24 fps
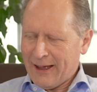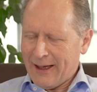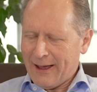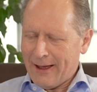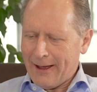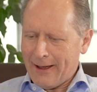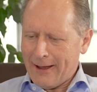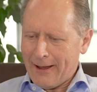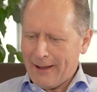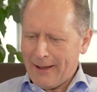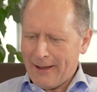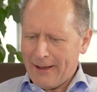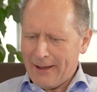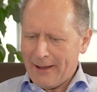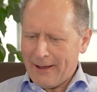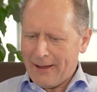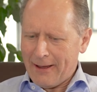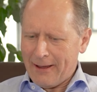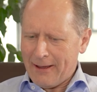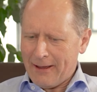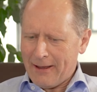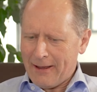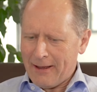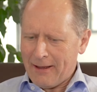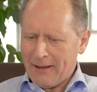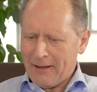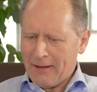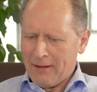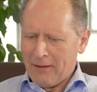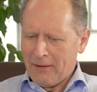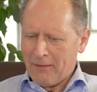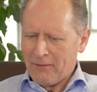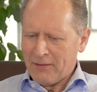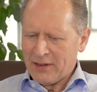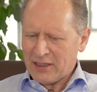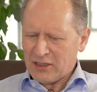
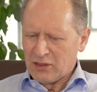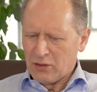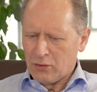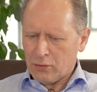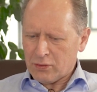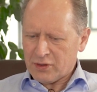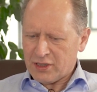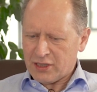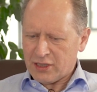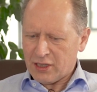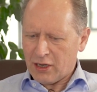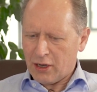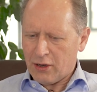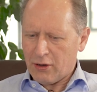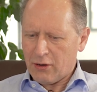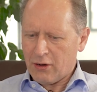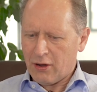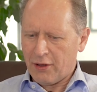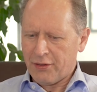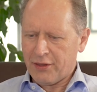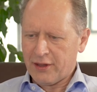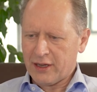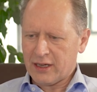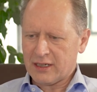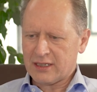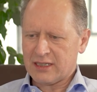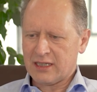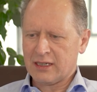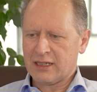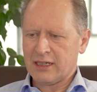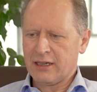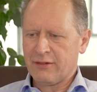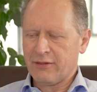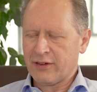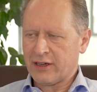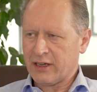There's also, I think,
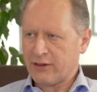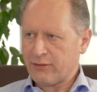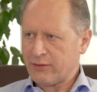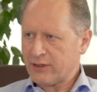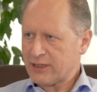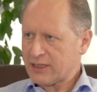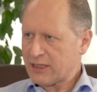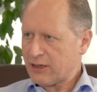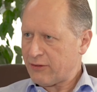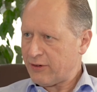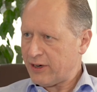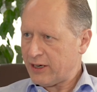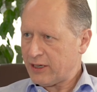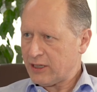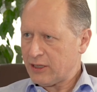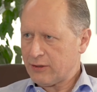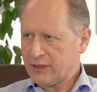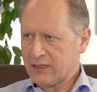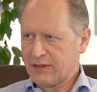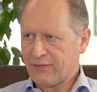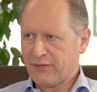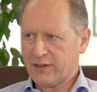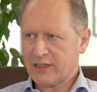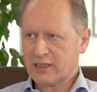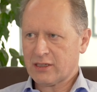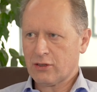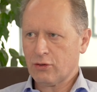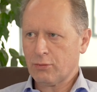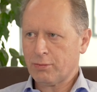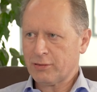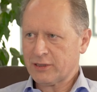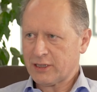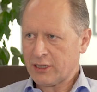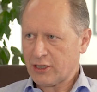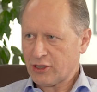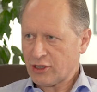significant risk around the US fiscal
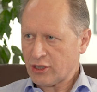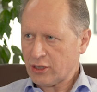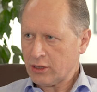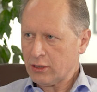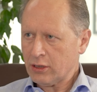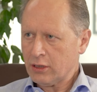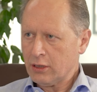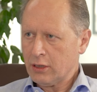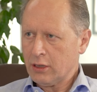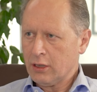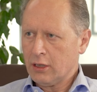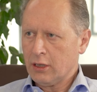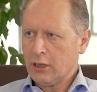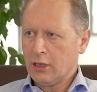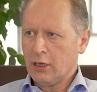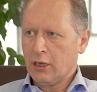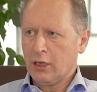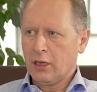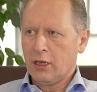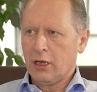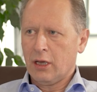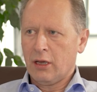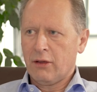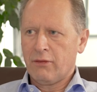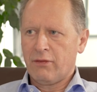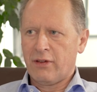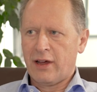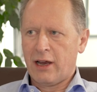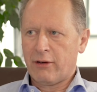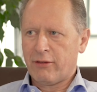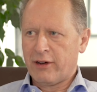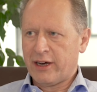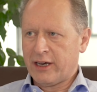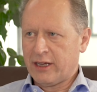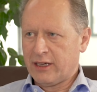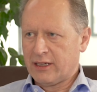position. They
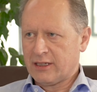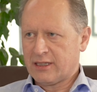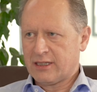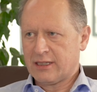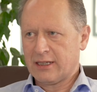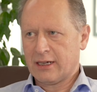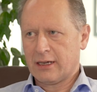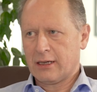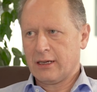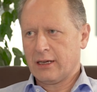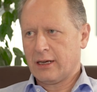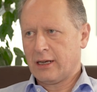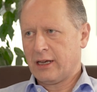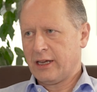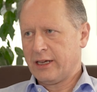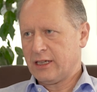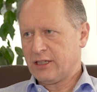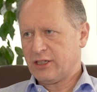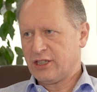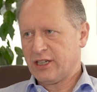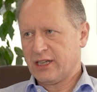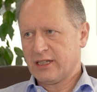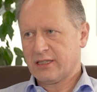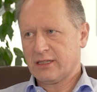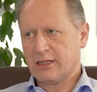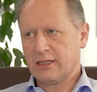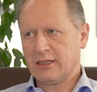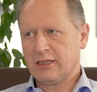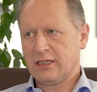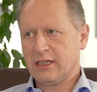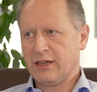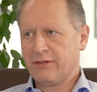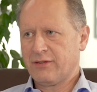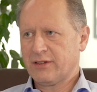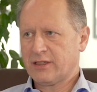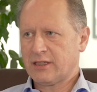are running a cyclically adjusted
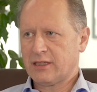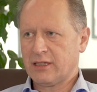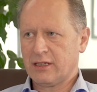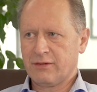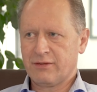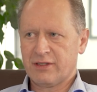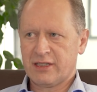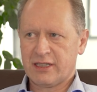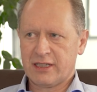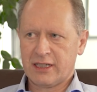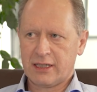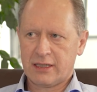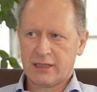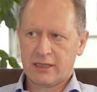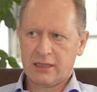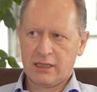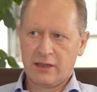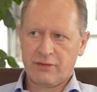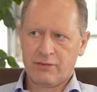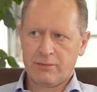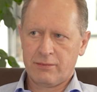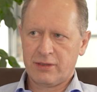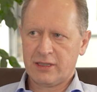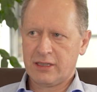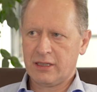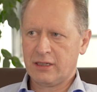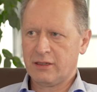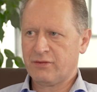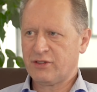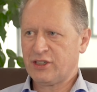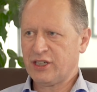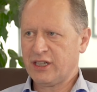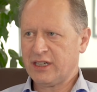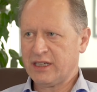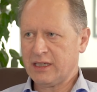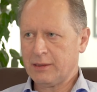deficit of 6-7% of
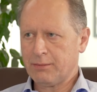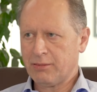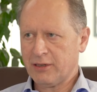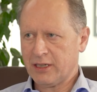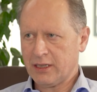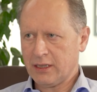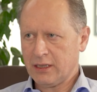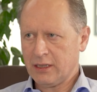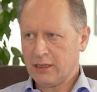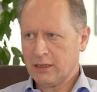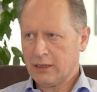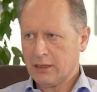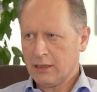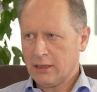GDP.